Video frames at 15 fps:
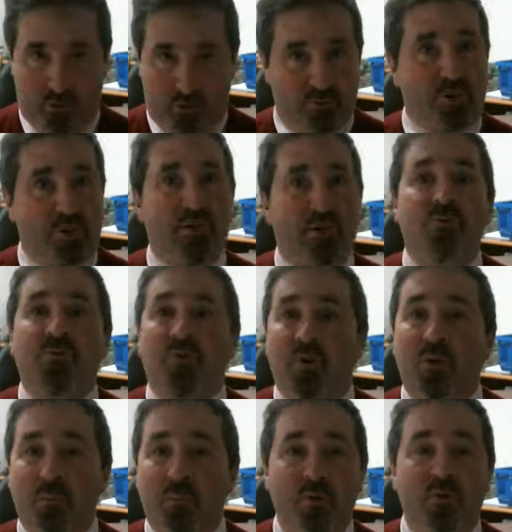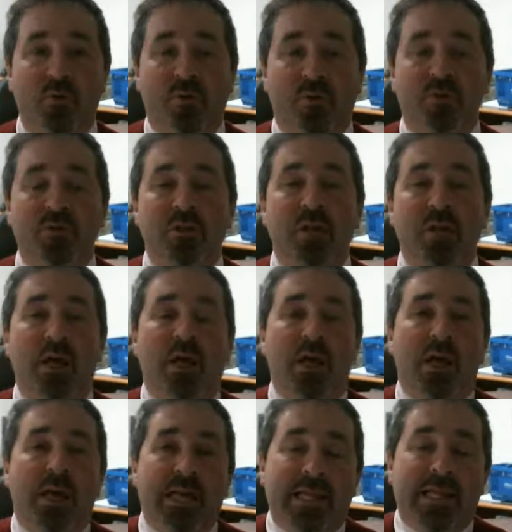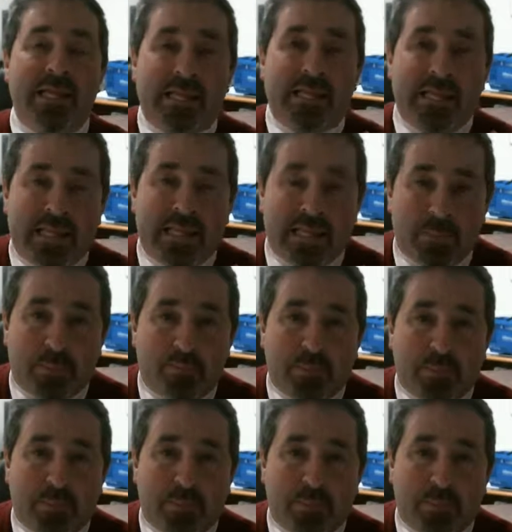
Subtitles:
to fight for approvals. The